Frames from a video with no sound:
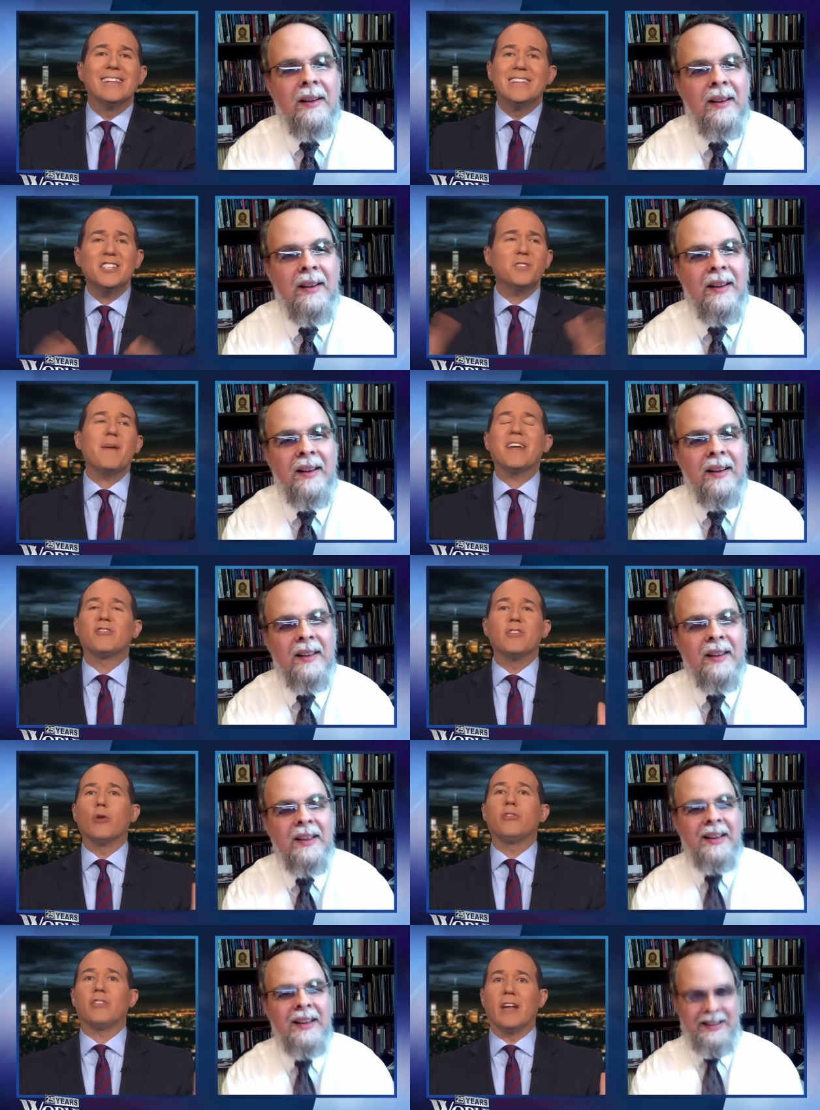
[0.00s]
Speaker 1: This makes
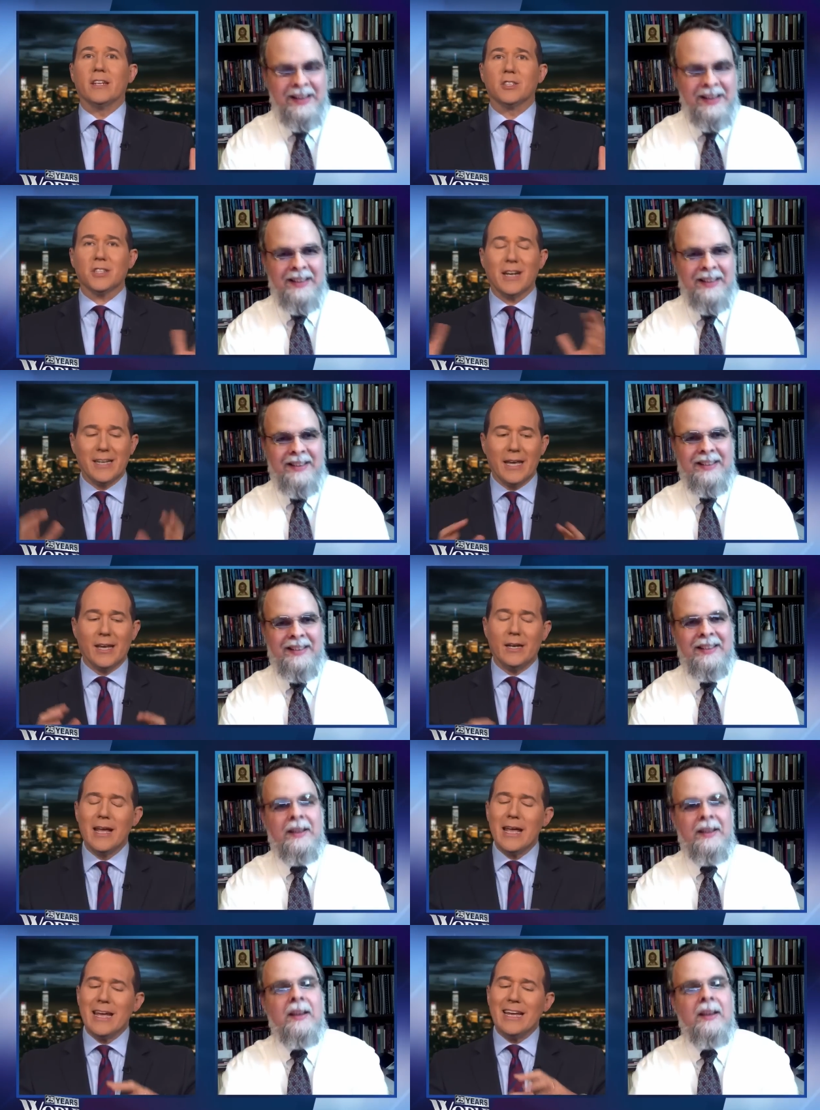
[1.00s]
no sense.
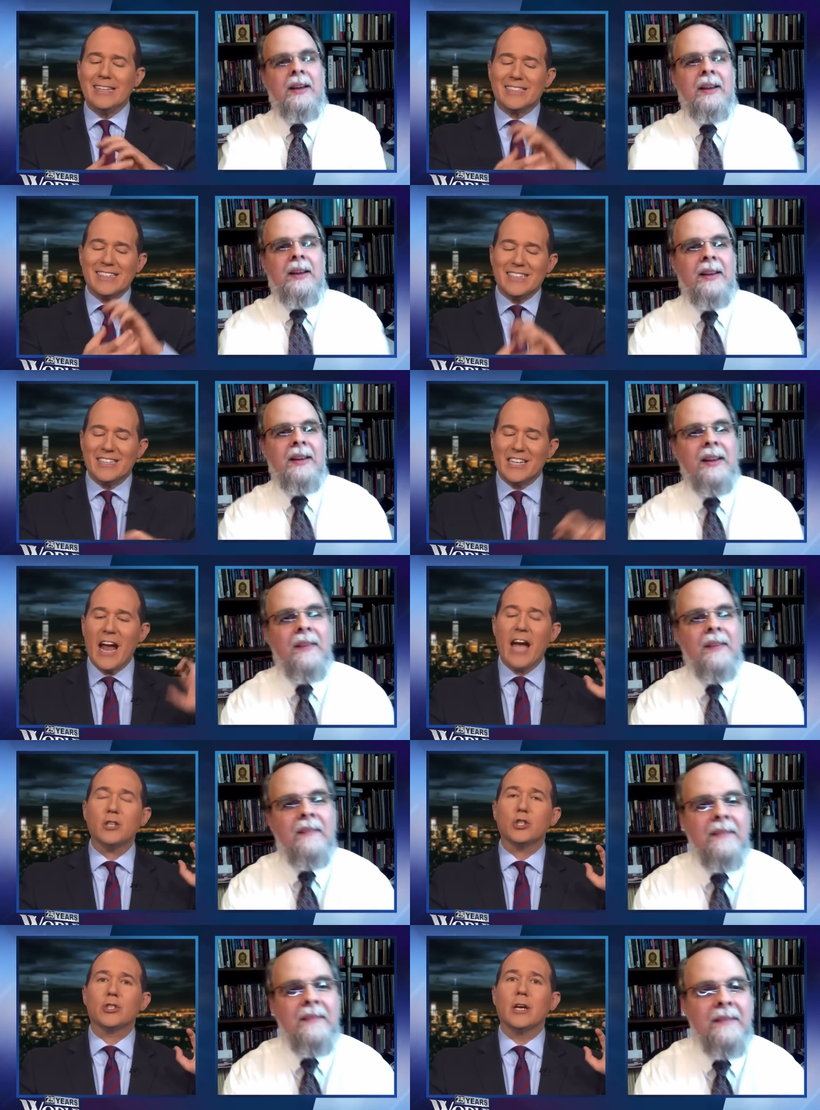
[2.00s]
Again, it's a
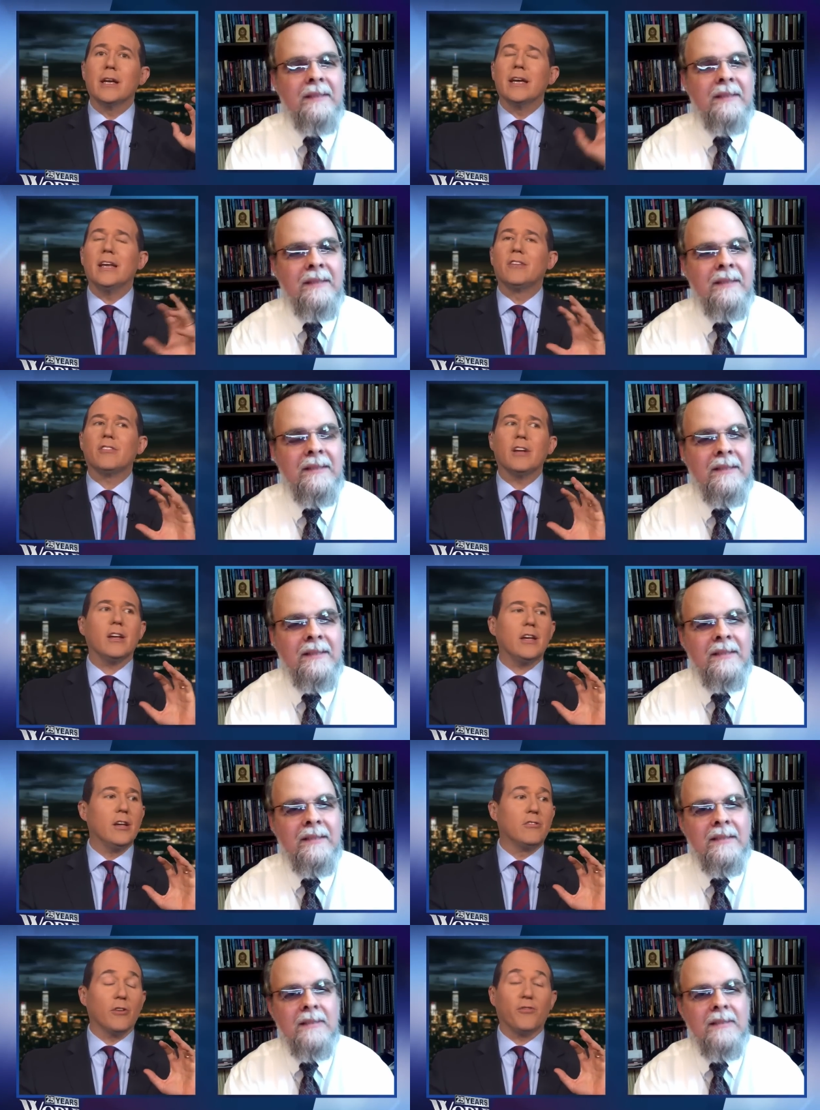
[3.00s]
detached, it's a, it's a